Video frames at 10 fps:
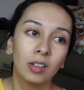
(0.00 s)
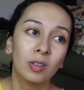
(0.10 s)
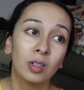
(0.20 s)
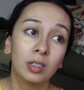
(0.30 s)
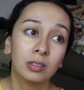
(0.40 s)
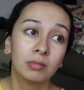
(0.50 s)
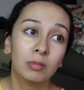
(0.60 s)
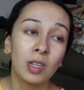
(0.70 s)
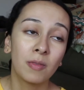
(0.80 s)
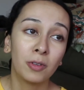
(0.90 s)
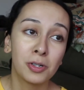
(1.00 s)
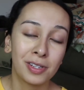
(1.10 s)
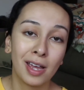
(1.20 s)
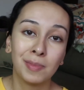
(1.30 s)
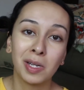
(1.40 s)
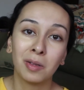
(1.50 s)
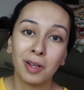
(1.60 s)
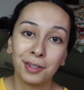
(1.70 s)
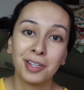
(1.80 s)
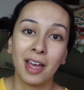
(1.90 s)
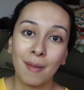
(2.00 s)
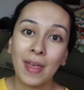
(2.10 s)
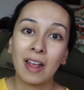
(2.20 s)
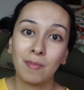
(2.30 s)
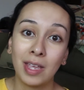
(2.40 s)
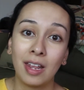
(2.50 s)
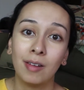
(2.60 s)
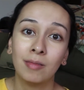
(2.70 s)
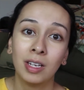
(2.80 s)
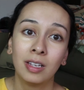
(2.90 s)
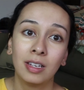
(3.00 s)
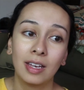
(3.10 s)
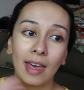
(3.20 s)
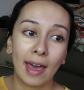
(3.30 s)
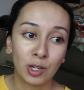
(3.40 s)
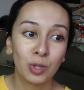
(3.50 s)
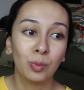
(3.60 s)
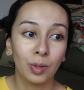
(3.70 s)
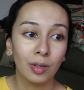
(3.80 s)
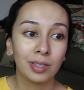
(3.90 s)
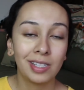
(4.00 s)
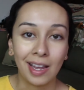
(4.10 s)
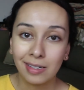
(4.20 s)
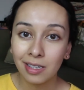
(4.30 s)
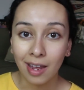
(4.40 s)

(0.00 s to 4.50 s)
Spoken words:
in a long time that I've been actual tent